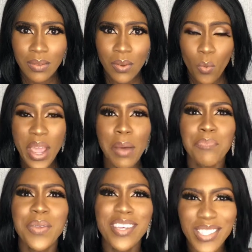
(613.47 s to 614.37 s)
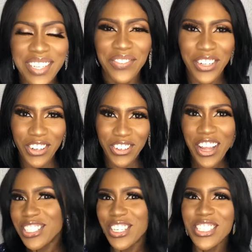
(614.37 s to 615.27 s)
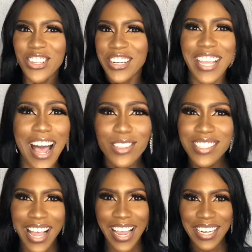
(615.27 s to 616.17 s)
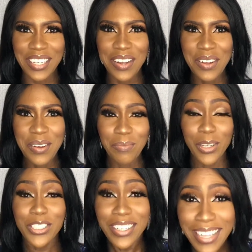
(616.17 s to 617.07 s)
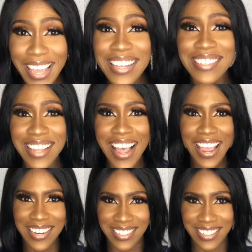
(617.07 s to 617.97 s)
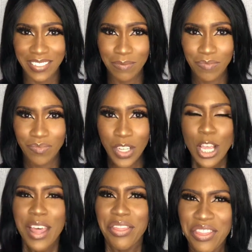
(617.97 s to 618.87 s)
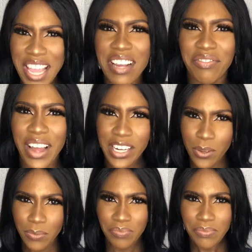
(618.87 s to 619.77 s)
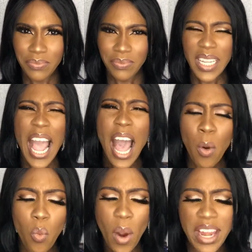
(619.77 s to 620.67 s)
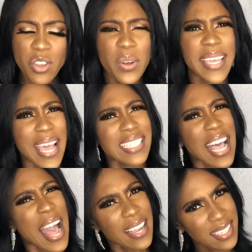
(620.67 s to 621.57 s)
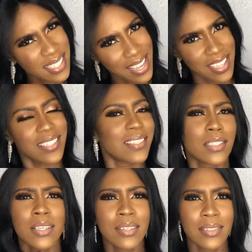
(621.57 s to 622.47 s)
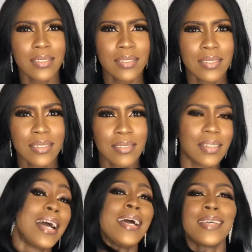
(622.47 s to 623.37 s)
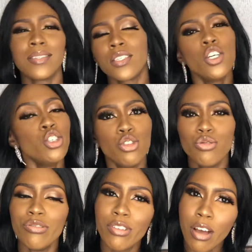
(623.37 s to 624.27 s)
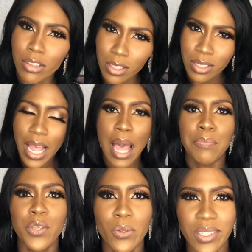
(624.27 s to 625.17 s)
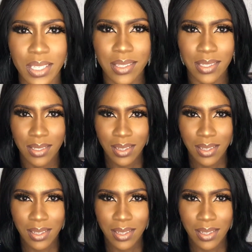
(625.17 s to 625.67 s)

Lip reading: We are beautiful, not just on the outside, but on the inside. Think value. And when you get access, guys, do not abuse it.